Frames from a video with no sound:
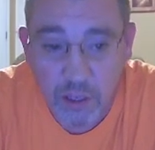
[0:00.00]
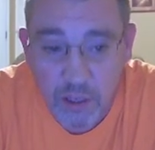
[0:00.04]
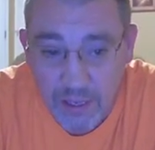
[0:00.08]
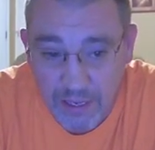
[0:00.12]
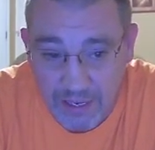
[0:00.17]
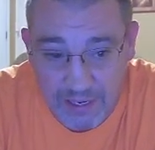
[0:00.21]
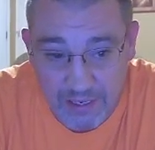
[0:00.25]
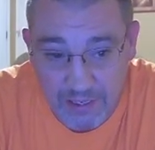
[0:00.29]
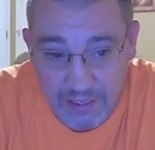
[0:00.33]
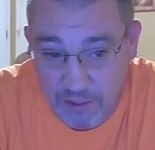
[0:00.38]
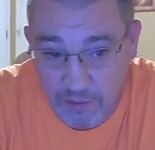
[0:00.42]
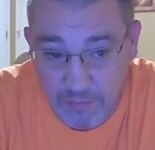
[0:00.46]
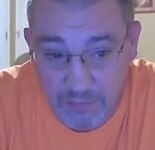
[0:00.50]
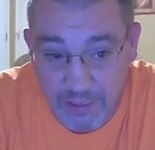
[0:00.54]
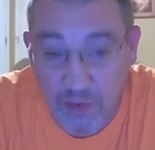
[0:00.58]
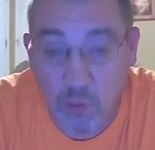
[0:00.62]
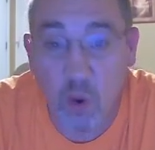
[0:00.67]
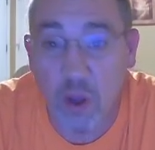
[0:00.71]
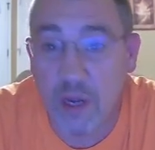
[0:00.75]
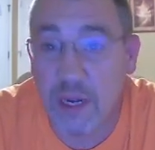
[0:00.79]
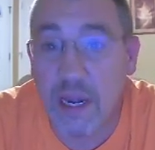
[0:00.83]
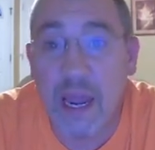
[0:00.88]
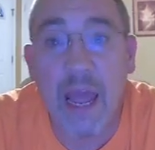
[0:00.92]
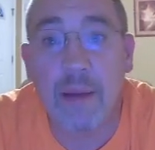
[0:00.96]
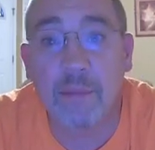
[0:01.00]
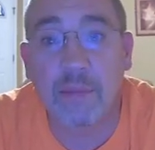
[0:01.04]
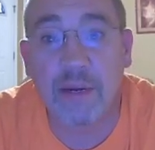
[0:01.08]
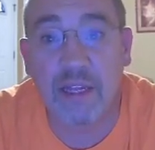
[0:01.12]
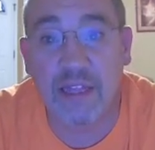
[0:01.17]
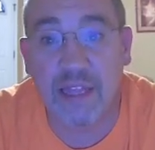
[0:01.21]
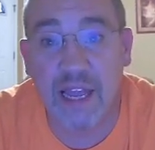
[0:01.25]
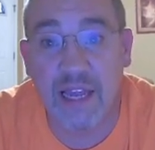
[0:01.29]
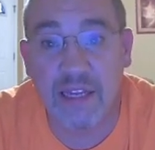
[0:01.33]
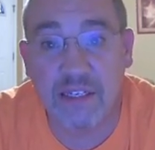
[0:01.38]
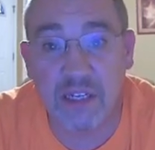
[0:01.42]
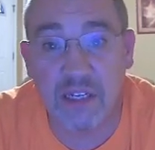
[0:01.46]
and um, it wasn't happening
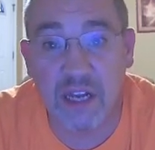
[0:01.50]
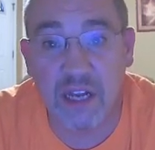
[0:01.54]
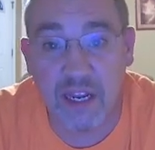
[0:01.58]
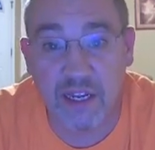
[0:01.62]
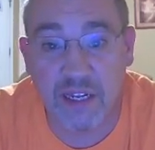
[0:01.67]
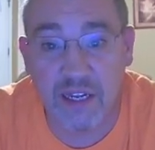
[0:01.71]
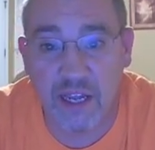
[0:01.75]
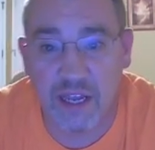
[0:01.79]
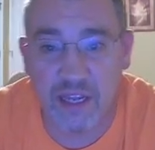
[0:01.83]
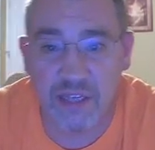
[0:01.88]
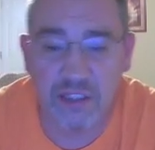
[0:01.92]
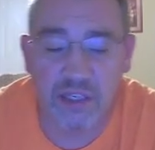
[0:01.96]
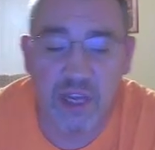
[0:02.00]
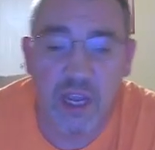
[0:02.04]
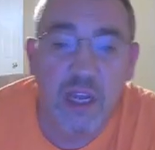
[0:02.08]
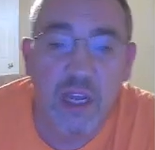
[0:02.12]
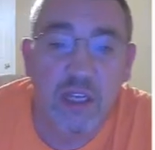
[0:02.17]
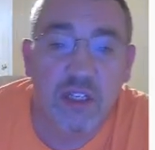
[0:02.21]
last night, guys.